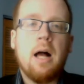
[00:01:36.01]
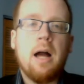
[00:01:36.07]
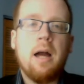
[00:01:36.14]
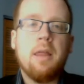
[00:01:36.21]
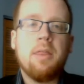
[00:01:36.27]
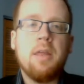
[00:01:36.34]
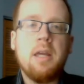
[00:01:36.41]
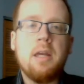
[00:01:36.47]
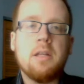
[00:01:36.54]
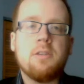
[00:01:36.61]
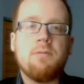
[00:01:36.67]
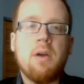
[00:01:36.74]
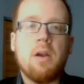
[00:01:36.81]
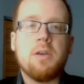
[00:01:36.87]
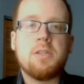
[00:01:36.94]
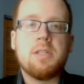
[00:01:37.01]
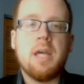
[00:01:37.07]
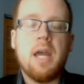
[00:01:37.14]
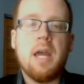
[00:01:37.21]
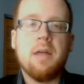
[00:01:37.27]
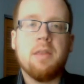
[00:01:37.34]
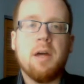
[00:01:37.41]
I think it's fair to
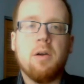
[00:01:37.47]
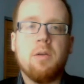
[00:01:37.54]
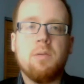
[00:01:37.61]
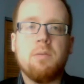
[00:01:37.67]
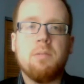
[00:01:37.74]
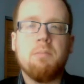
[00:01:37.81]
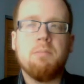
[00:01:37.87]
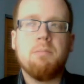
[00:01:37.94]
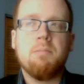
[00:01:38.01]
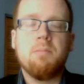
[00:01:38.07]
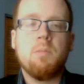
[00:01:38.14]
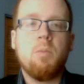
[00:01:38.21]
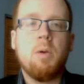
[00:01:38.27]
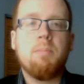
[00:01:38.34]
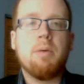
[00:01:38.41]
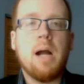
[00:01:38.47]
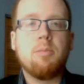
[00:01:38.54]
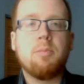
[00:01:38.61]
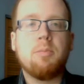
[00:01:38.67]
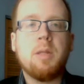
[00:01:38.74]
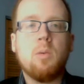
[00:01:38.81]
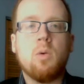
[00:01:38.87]
say that we
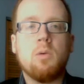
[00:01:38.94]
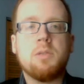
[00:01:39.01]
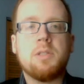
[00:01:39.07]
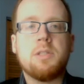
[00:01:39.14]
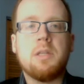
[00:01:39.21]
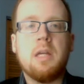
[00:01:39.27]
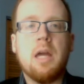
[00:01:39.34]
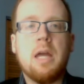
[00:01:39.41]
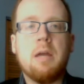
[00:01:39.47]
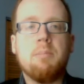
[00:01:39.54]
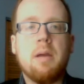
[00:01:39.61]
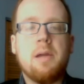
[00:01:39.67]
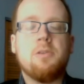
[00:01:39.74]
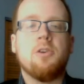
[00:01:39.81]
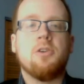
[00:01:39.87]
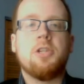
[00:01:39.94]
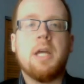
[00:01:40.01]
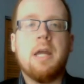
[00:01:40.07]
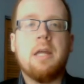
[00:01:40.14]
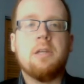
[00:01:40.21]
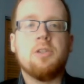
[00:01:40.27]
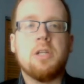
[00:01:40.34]
probably won't see a major
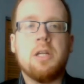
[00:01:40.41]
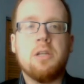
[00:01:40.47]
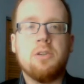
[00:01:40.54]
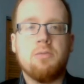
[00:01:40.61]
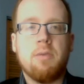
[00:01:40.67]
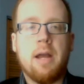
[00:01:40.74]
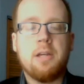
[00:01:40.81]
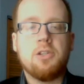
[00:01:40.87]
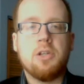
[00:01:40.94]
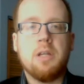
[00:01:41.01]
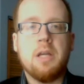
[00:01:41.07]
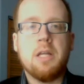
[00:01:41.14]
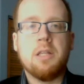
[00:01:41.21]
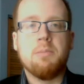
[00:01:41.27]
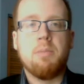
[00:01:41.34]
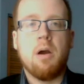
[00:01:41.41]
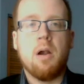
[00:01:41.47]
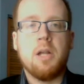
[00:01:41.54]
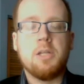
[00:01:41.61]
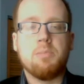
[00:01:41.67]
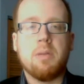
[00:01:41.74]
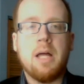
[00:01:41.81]
change in direction in the
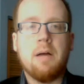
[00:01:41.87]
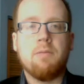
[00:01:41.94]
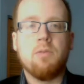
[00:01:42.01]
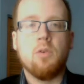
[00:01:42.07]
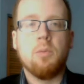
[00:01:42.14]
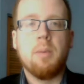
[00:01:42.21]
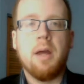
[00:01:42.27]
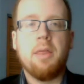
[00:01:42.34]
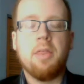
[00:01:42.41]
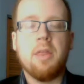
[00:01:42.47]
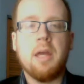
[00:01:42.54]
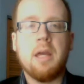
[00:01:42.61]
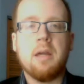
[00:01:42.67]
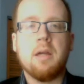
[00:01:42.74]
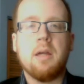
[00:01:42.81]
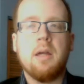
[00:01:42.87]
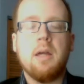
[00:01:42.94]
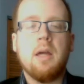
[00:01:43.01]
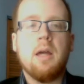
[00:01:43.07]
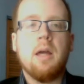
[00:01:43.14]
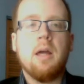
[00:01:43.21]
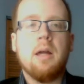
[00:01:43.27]
party's platform. I think
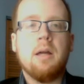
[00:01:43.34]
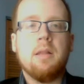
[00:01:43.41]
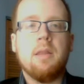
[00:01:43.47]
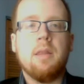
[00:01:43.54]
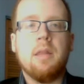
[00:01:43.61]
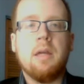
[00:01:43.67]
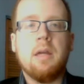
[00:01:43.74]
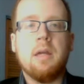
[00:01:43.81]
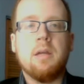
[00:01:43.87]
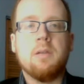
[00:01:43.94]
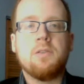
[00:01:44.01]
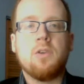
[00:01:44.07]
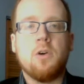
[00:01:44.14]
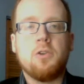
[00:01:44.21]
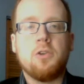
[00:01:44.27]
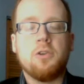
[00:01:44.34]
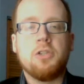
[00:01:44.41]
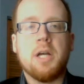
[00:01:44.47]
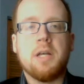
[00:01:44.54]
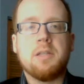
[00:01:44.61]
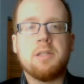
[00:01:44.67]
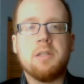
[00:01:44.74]
the social
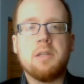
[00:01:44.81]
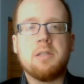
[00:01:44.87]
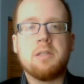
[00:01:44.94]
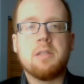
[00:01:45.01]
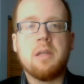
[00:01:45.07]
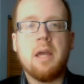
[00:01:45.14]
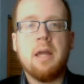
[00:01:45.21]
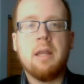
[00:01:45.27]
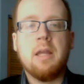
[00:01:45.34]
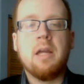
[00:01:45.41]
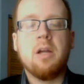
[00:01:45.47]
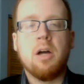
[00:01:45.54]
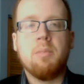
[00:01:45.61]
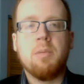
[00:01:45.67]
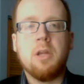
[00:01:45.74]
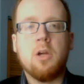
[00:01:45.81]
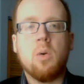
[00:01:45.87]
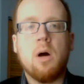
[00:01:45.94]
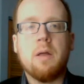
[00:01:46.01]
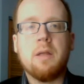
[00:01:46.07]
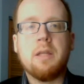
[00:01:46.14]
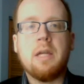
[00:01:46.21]
justice and income
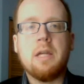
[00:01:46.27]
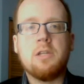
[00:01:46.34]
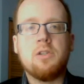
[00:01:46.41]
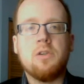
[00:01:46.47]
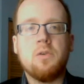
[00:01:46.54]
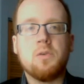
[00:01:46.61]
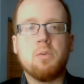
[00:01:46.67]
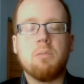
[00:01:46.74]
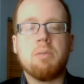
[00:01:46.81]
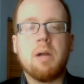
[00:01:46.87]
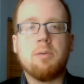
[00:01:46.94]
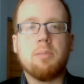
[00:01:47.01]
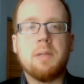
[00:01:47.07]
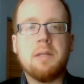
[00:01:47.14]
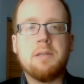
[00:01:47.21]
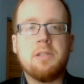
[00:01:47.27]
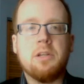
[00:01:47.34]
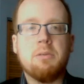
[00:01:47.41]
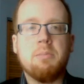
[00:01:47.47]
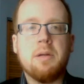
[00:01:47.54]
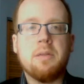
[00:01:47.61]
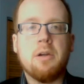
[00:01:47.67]
inequality issues will probably
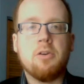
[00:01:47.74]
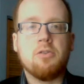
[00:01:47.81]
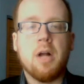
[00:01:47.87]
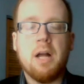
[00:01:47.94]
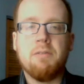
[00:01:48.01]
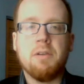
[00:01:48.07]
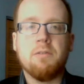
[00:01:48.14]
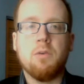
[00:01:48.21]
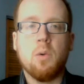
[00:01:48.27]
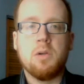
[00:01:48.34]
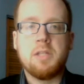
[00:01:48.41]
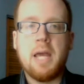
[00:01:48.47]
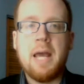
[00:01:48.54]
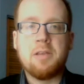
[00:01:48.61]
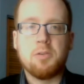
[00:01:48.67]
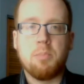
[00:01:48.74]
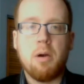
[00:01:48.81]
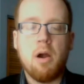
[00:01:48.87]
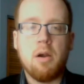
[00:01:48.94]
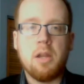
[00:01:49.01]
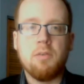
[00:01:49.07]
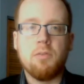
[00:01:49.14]
still be their driving force as a
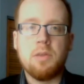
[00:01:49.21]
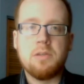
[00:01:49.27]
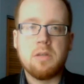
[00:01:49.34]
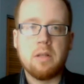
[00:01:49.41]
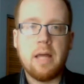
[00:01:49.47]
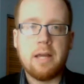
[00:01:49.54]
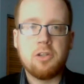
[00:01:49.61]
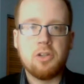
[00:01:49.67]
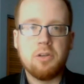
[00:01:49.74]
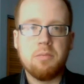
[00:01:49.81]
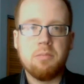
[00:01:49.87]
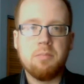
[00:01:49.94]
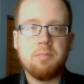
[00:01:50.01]
party for this election.